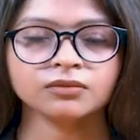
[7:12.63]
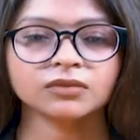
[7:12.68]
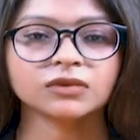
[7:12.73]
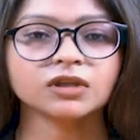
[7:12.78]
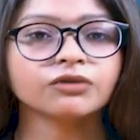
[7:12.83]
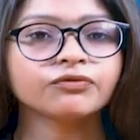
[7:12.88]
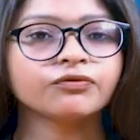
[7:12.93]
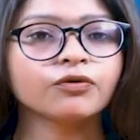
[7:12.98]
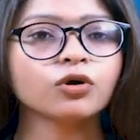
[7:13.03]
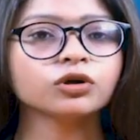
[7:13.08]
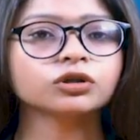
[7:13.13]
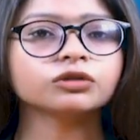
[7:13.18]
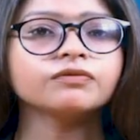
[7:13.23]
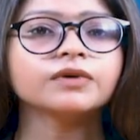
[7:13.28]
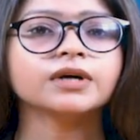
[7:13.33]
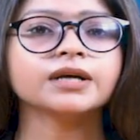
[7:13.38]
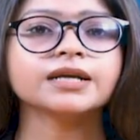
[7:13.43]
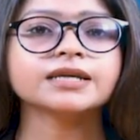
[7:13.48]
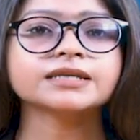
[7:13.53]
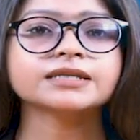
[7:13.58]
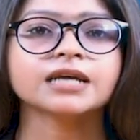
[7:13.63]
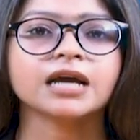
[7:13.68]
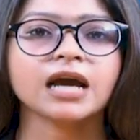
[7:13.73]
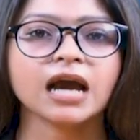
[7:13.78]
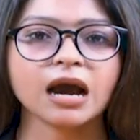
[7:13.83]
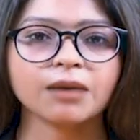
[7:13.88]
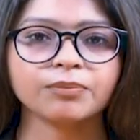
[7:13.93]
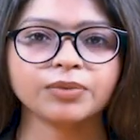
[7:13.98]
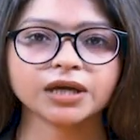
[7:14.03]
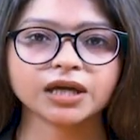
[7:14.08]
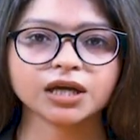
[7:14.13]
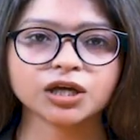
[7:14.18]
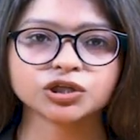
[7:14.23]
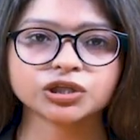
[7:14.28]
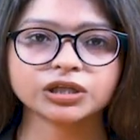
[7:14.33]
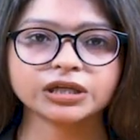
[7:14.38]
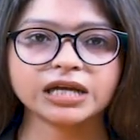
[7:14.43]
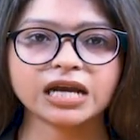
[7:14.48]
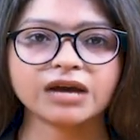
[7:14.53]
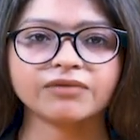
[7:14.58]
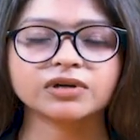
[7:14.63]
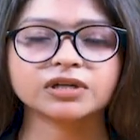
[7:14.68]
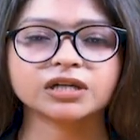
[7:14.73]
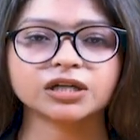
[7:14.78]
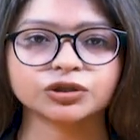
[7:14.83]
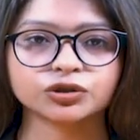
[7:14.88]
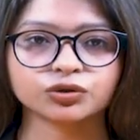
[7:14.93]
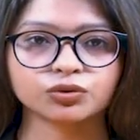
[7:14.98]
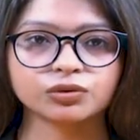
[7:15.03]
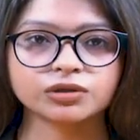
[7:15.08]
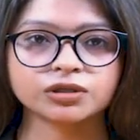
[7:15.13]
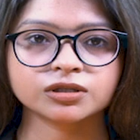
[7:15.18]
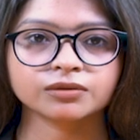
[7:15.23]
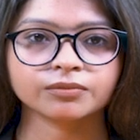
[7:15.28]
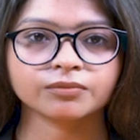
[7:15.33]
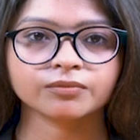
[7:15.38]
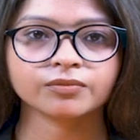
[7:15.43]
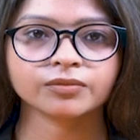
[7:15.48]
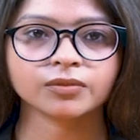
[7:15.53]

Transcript: The fourth one is application level controls.